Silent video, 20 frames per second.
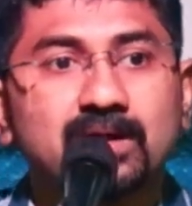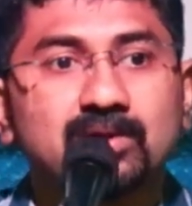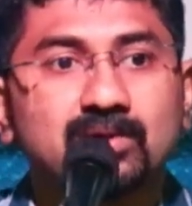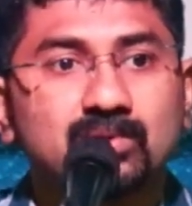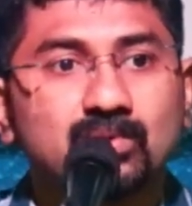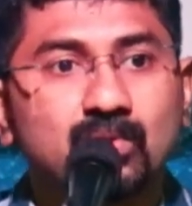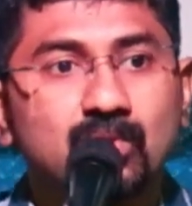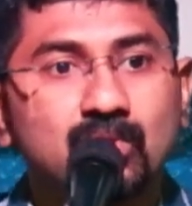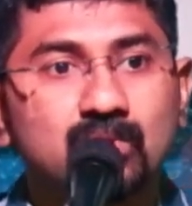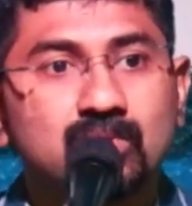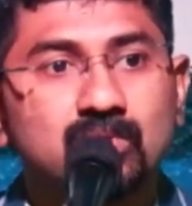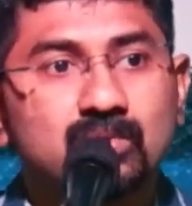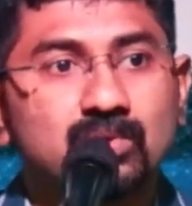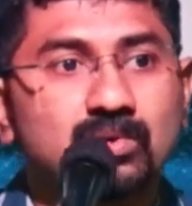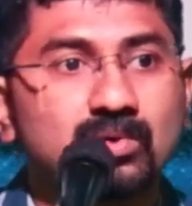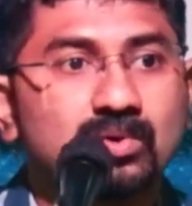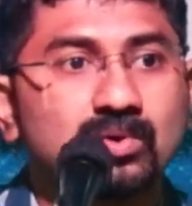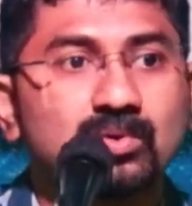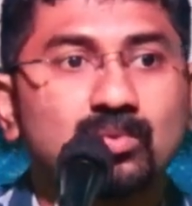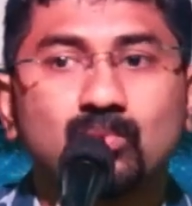and go
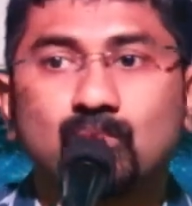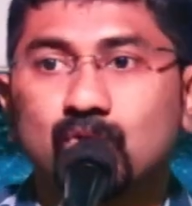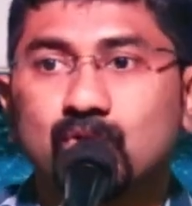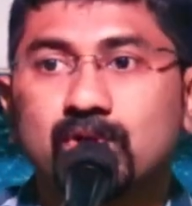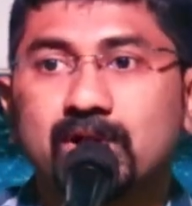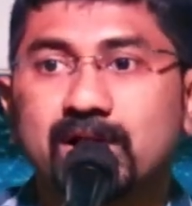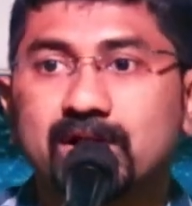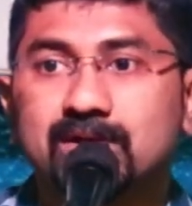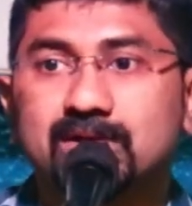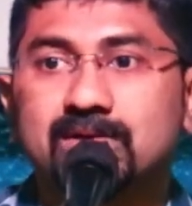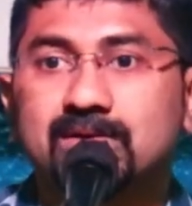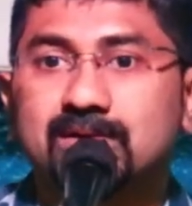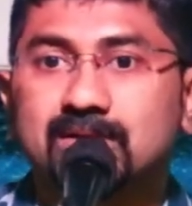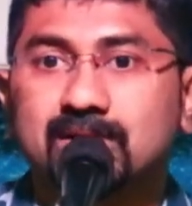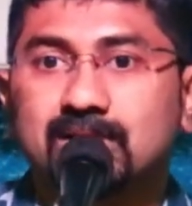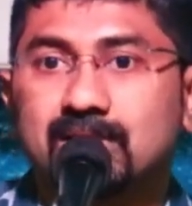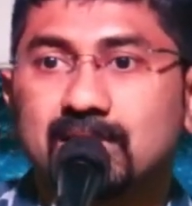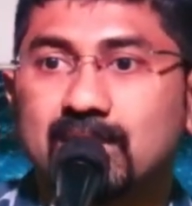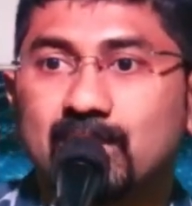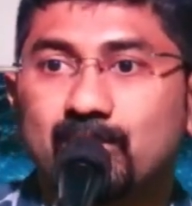to moon and
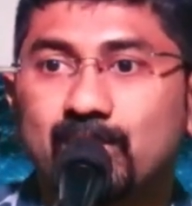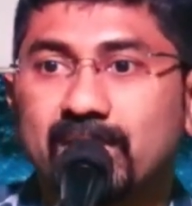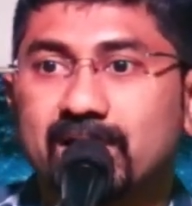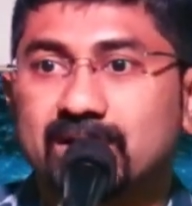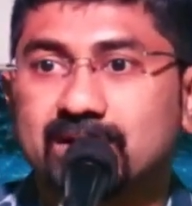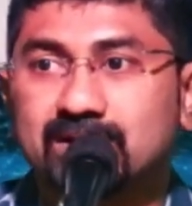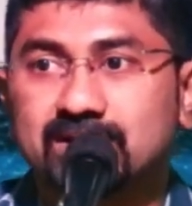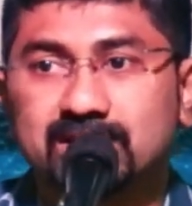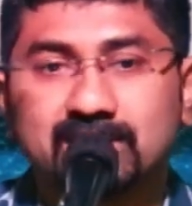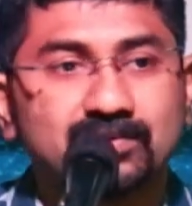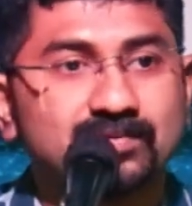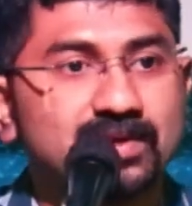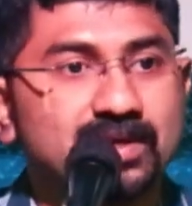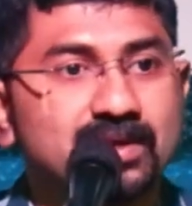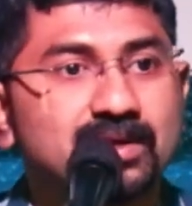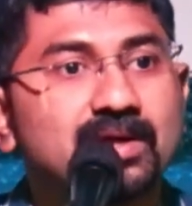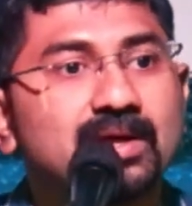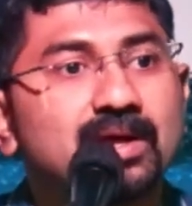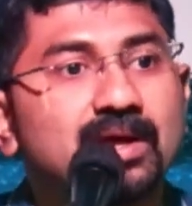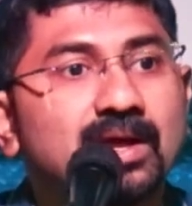uh, come back in the
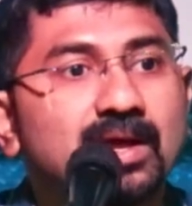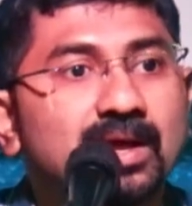evening.